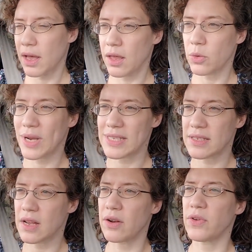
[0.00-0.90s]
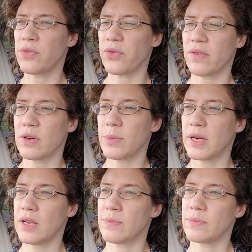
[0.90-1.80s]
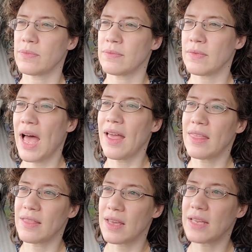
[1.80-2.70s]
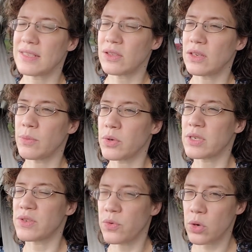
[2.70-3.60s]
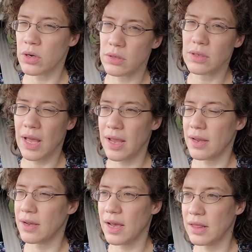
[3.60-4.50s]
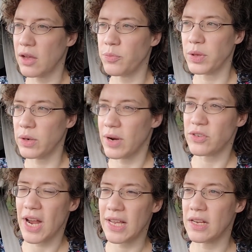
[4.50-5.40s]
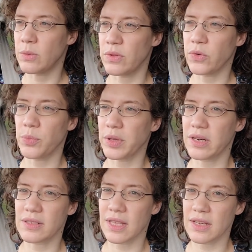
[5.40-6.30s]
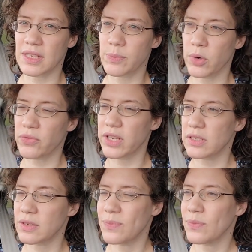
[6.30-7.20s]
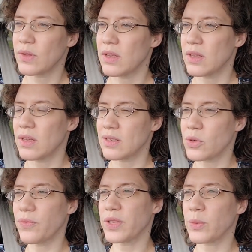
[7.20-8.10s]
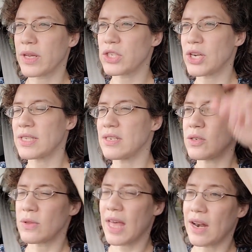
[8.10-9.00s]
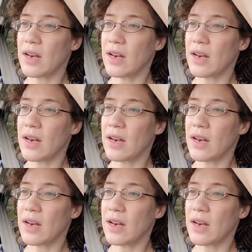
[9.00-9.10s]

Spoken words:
Otherwise, it's not fun for everybody. I think the ideal number is 4. I love playing Red Dragon Inn with 4 players. I think it's perfect. So hopefully we'll get a chance to do that.